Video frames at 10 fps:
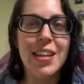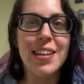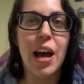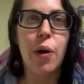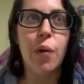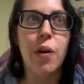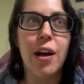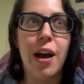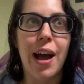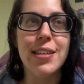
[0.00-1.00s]
Now,
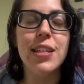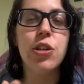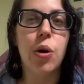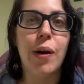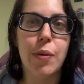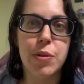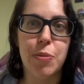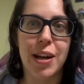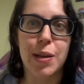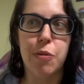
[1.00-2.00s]
I didn't know I was
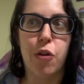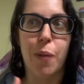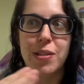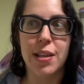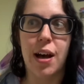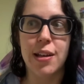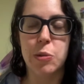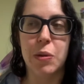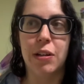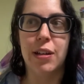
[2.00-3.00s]
pregnant before I went to the
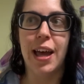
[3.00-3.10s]
hospital,